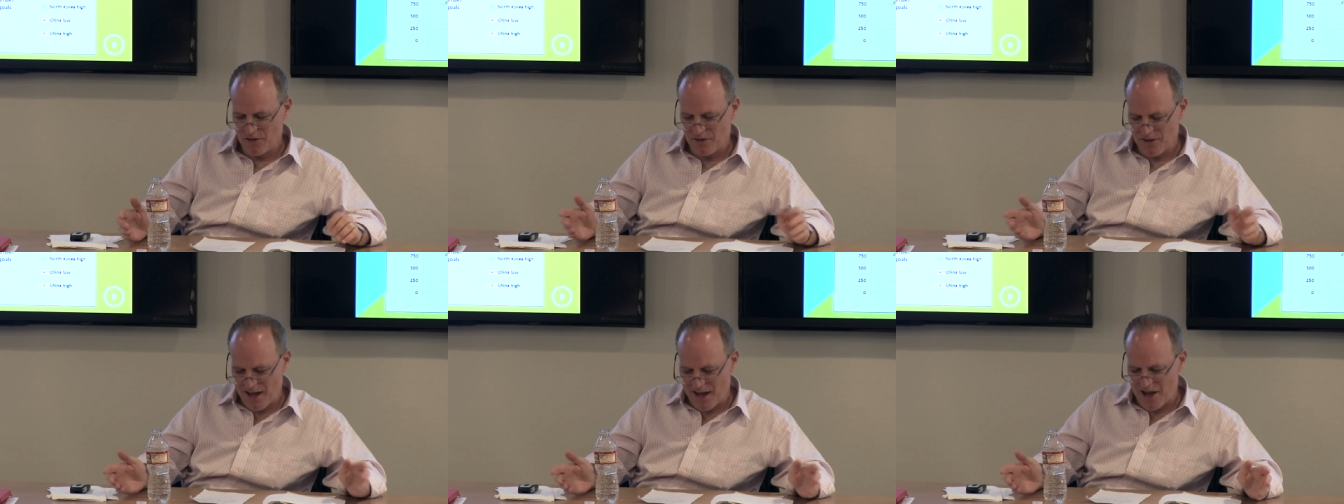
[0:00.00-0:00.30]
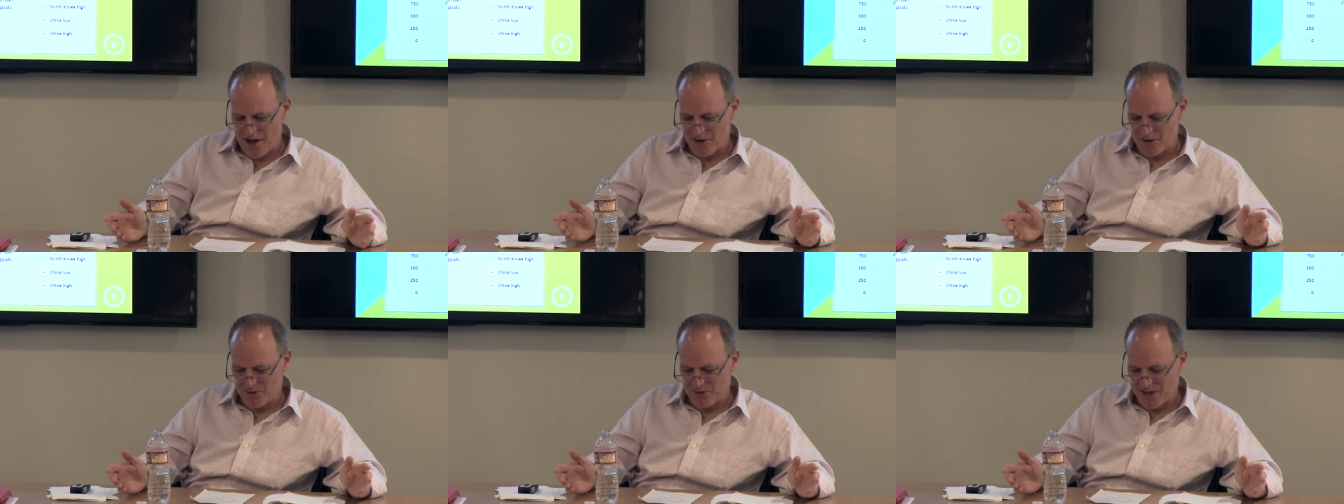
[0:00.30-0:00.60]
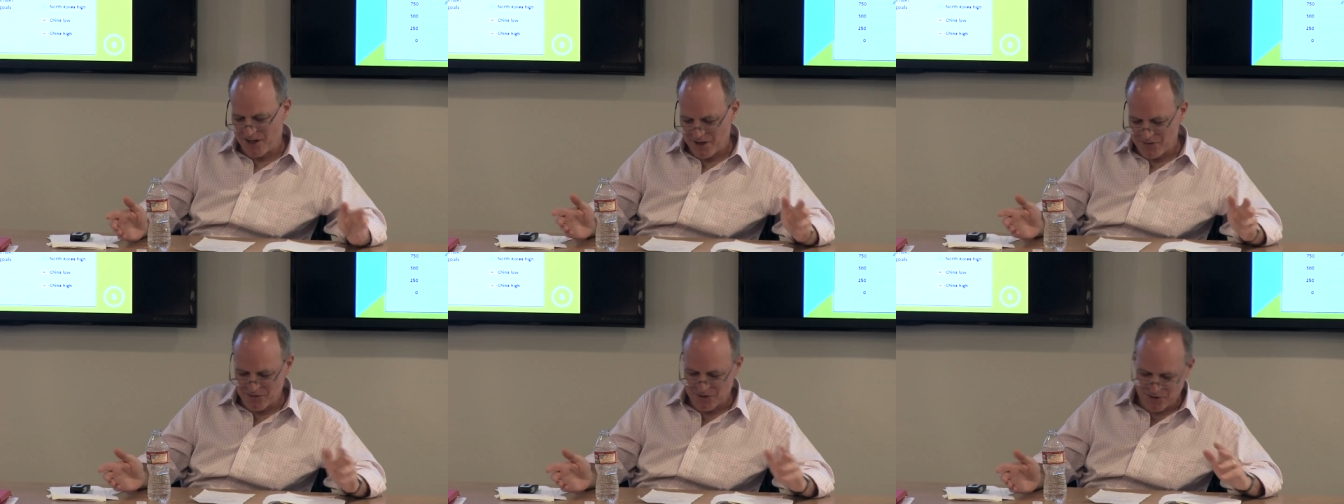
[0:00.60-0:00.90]
now
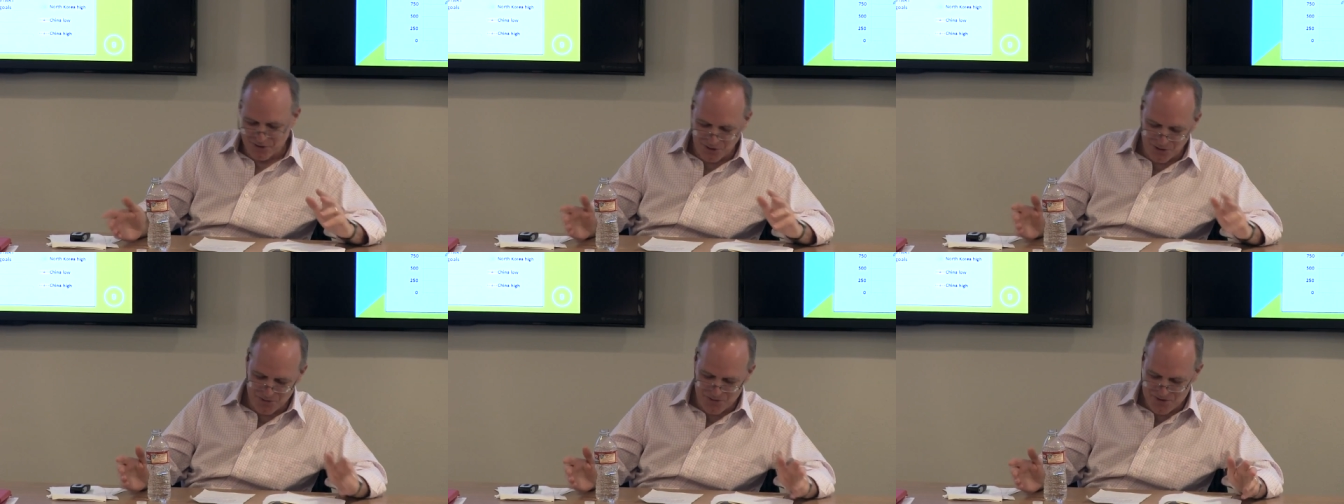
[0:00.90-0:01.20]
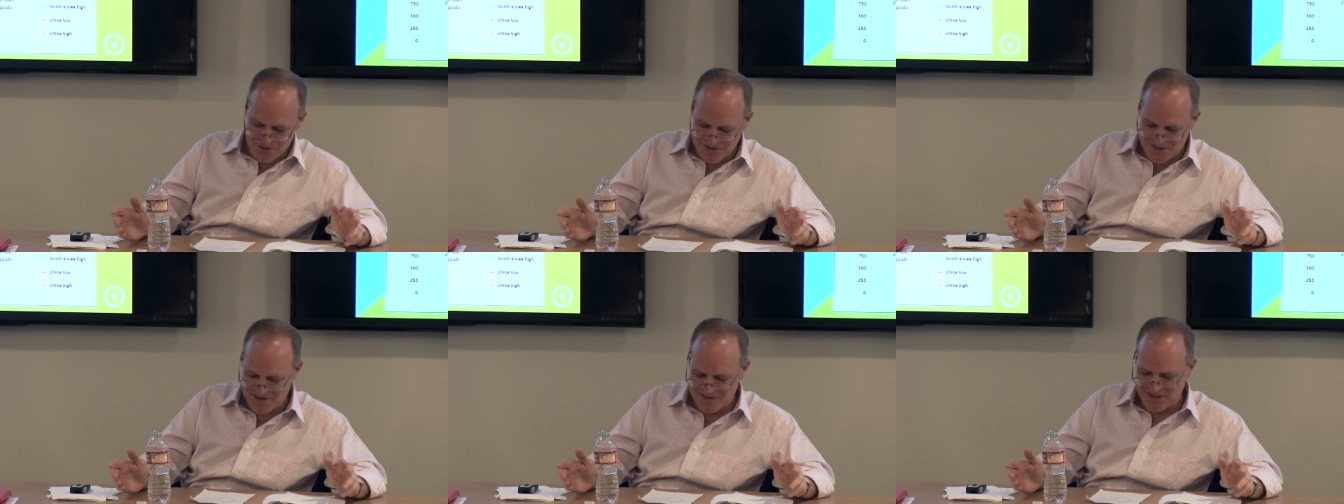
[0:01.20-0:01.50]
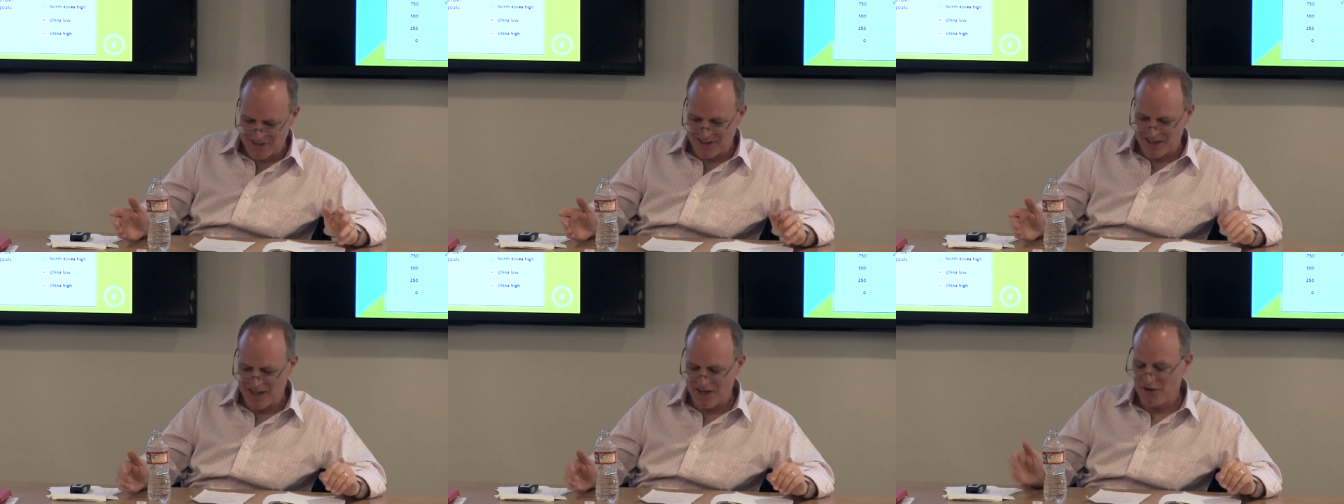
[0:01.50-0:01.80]
I have to close this
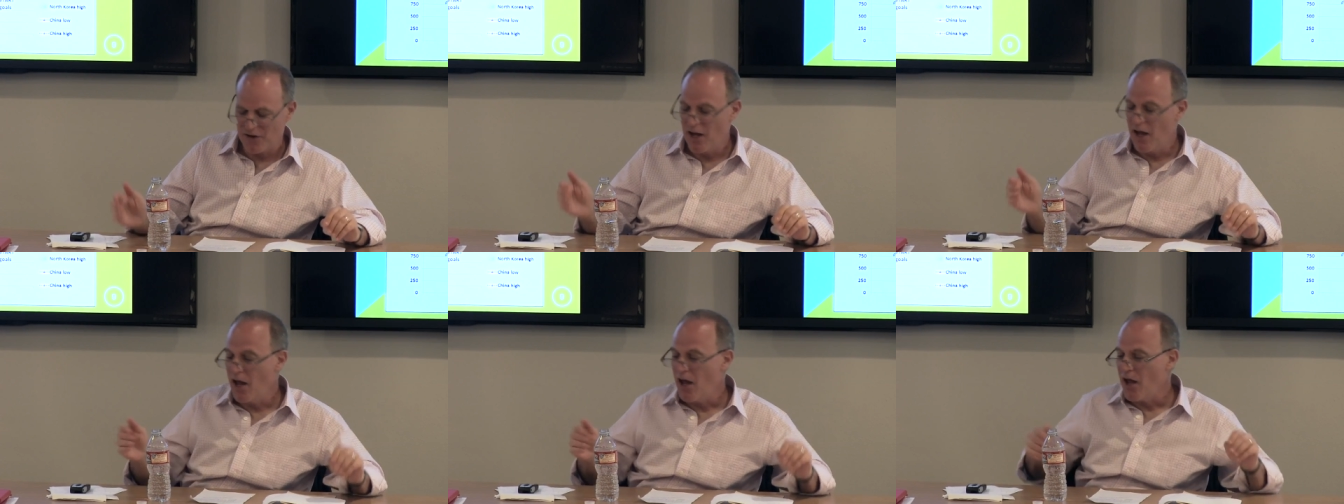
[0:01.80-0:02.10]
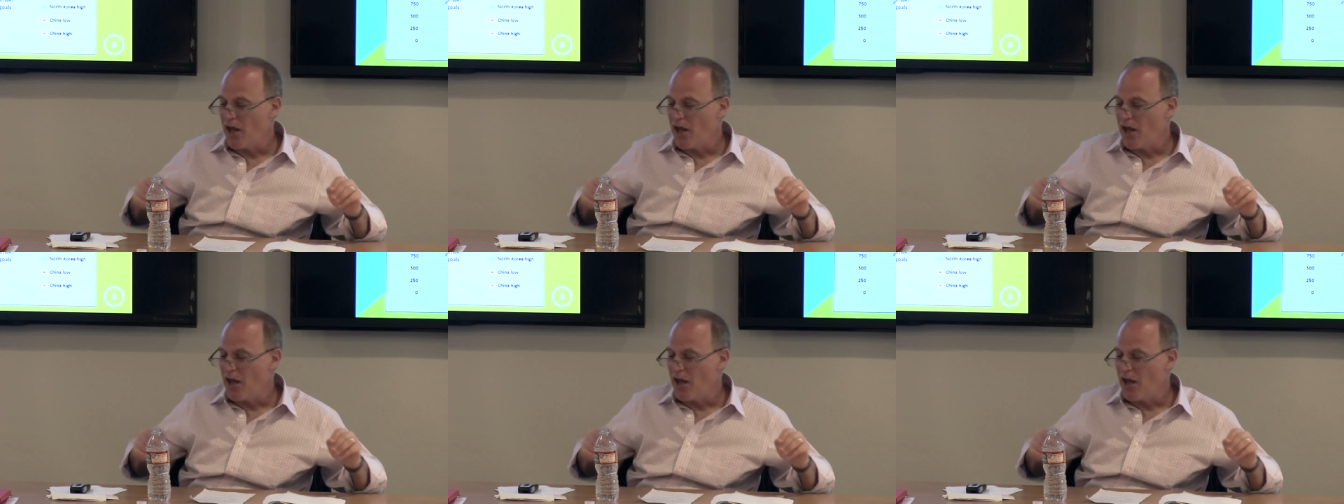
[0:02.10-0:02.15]
thing out.